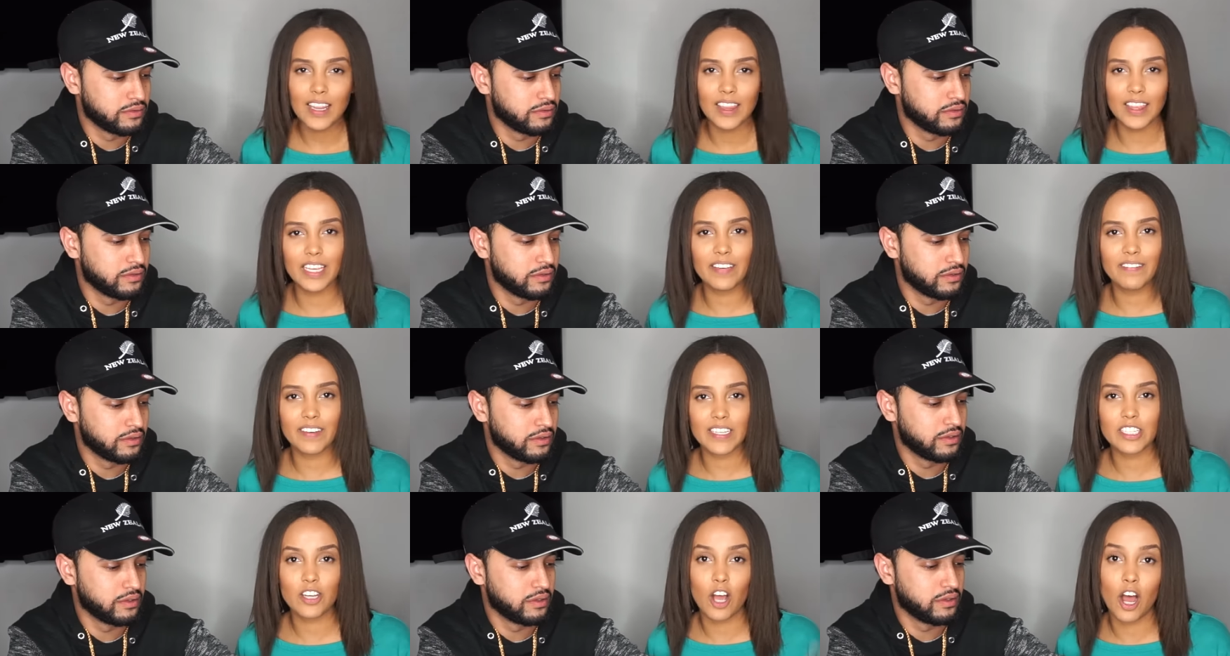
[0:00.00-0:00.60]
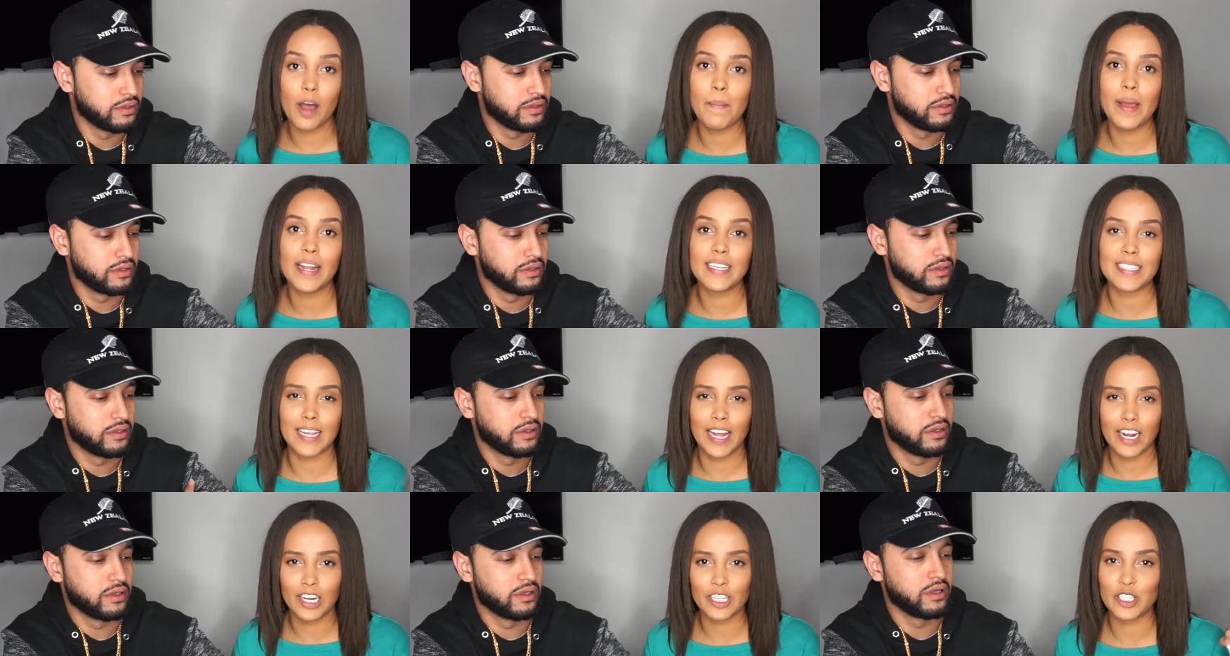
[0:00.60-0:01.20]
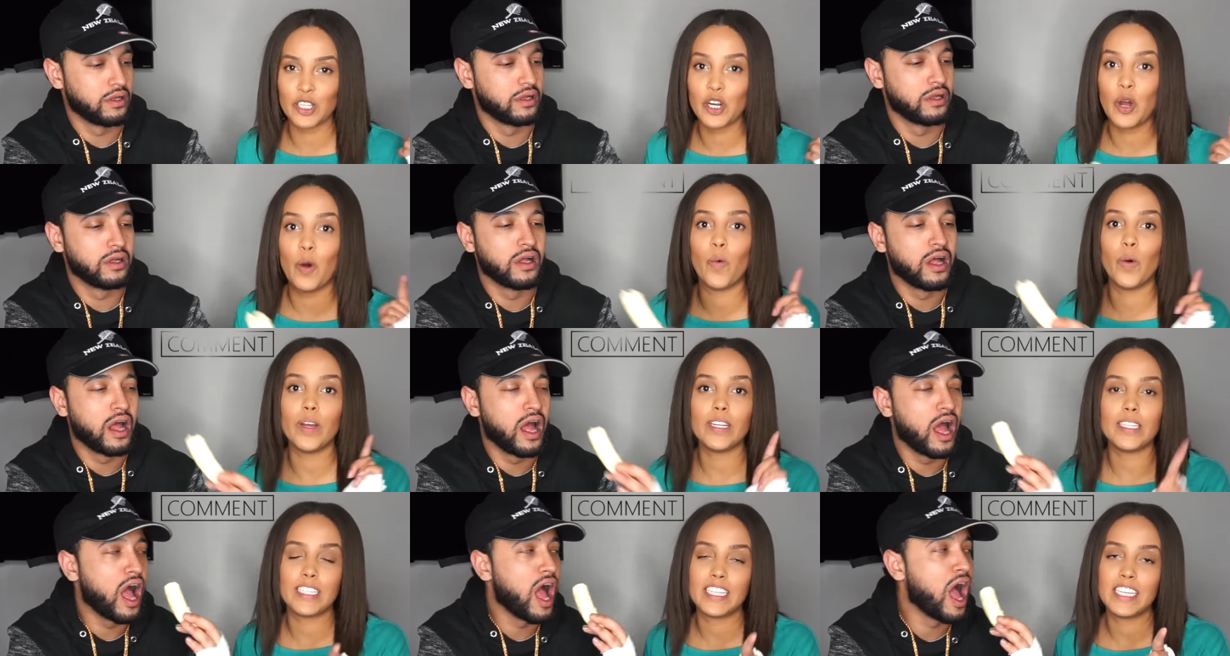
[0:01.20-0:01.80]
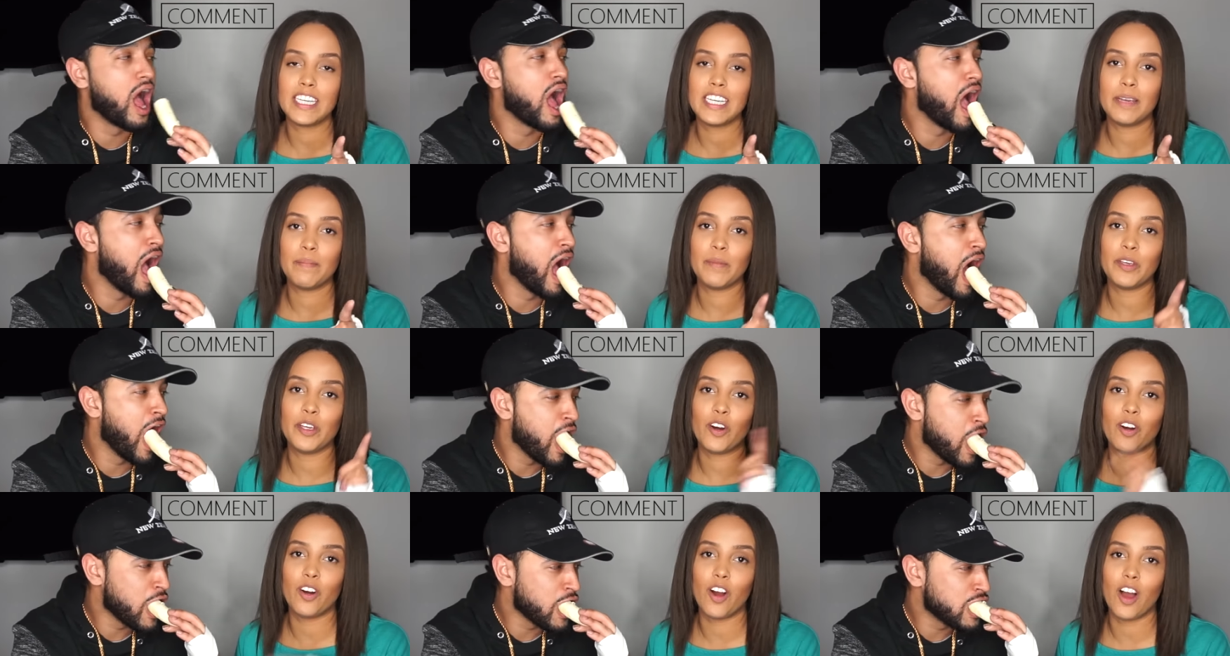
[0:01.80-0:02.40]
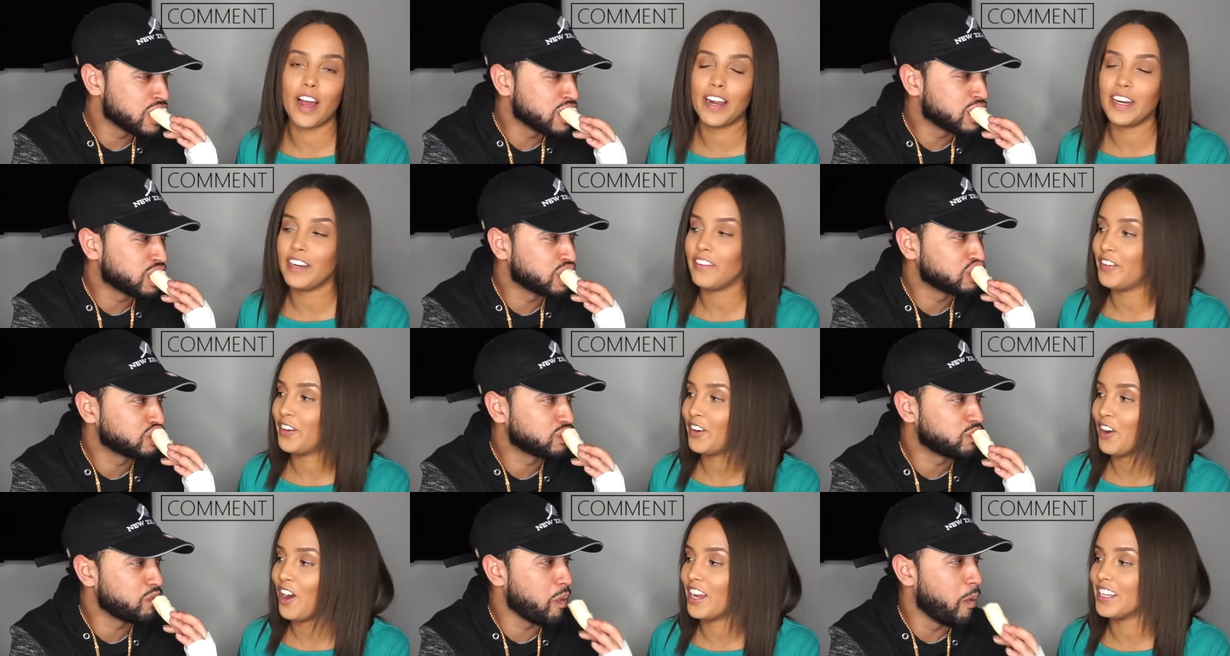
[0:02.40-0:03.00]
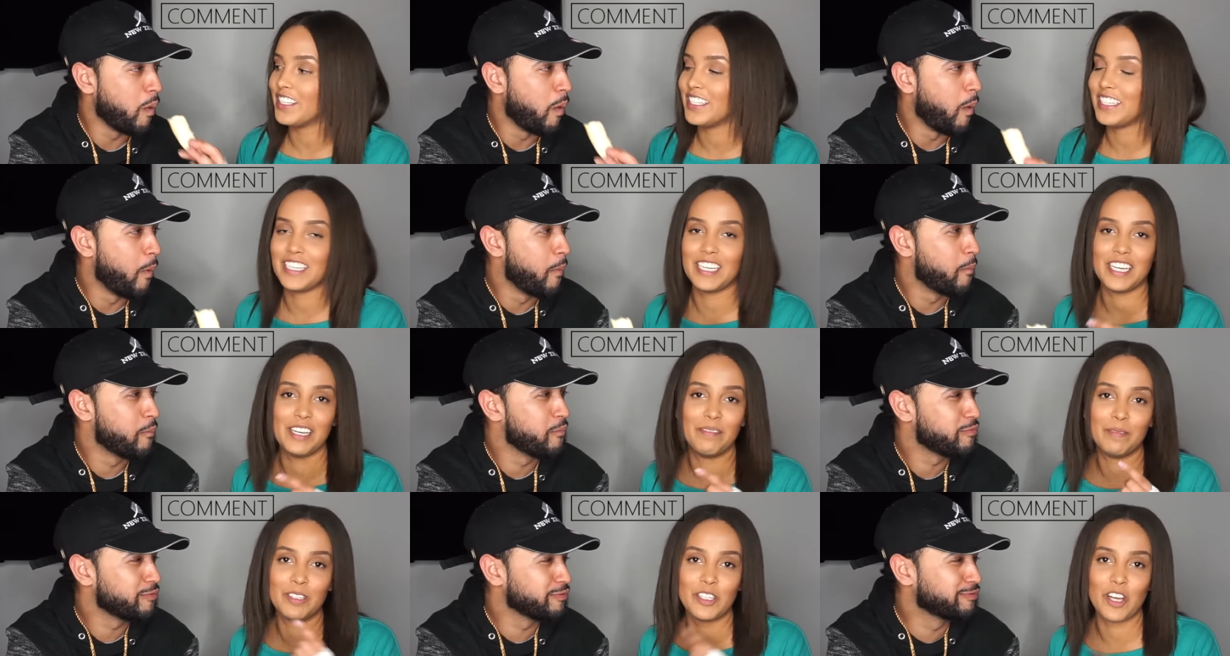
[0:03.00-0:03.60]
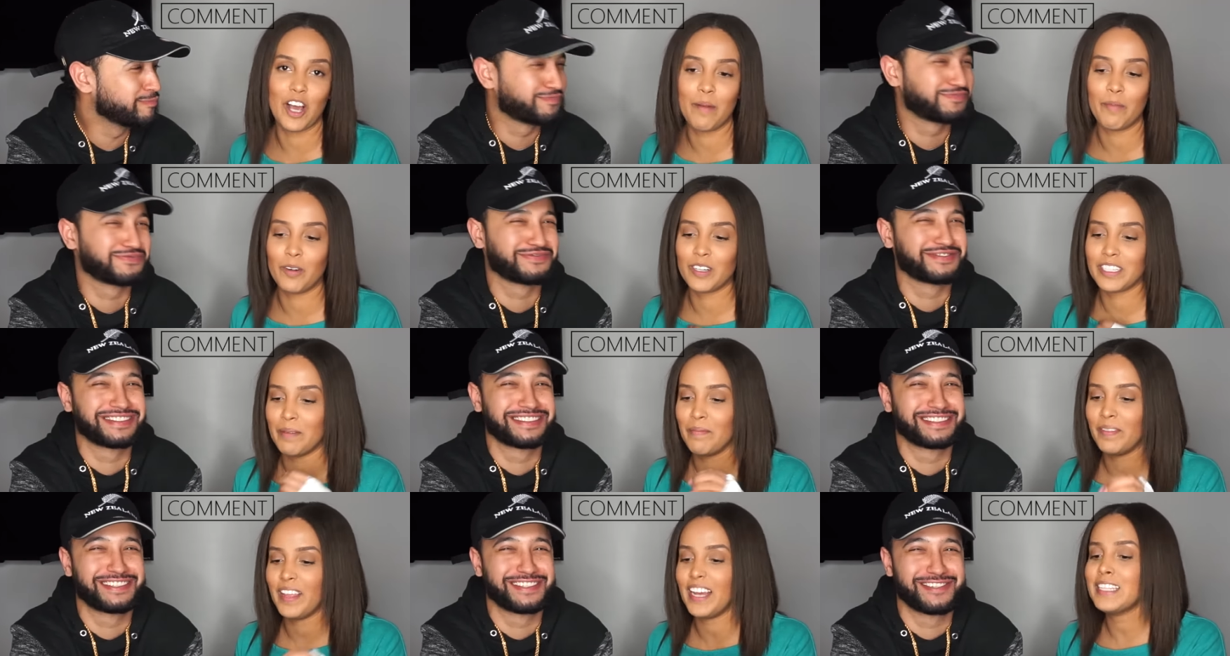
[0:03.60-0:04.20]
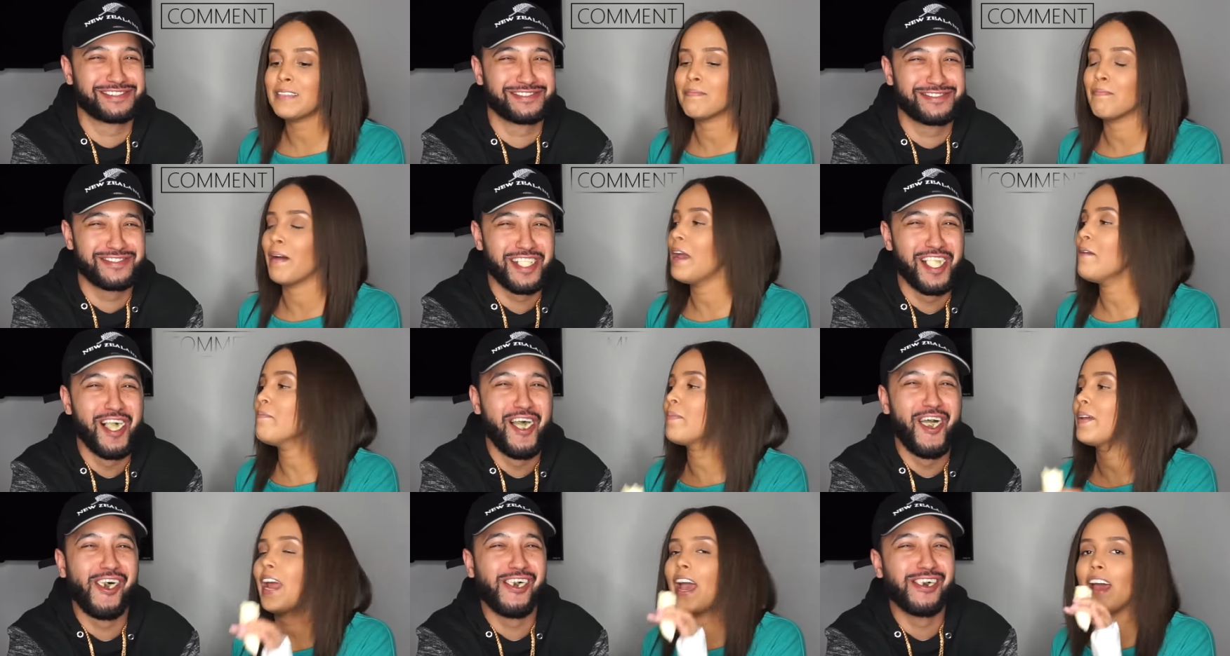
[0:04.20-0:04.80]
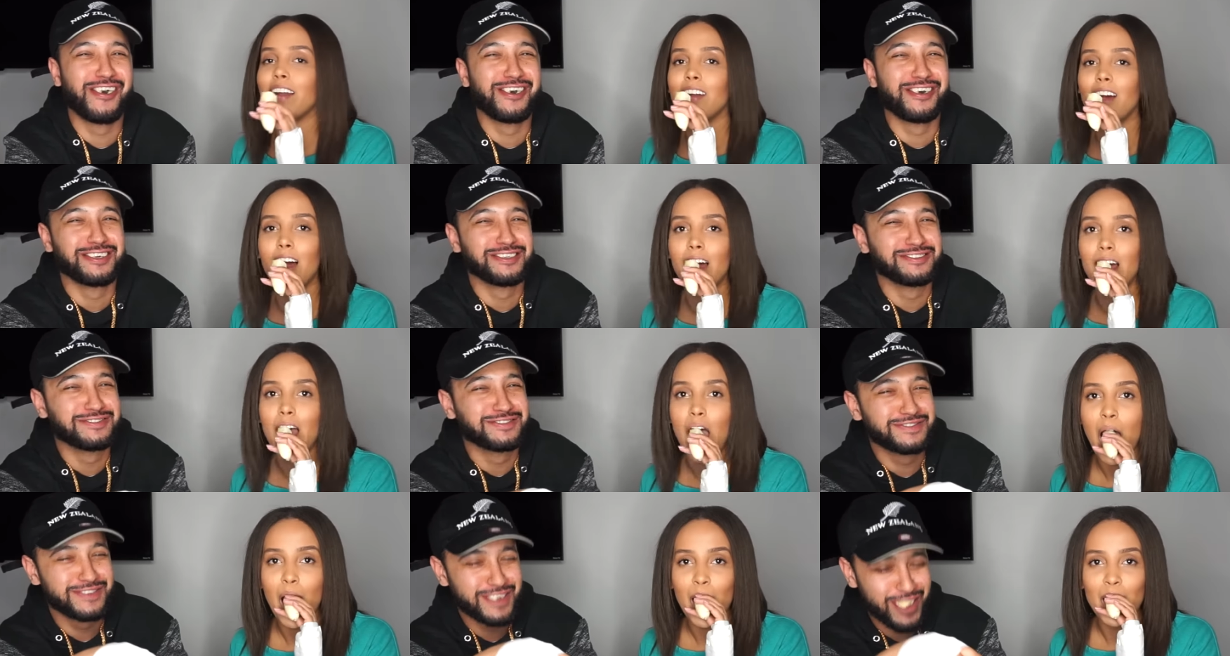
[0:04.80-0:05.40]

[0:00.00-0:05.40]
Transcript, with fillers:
Speaker 1: Leave us comments. Let us know what team you're on. If you're on team Dom or Zim. That's my banana.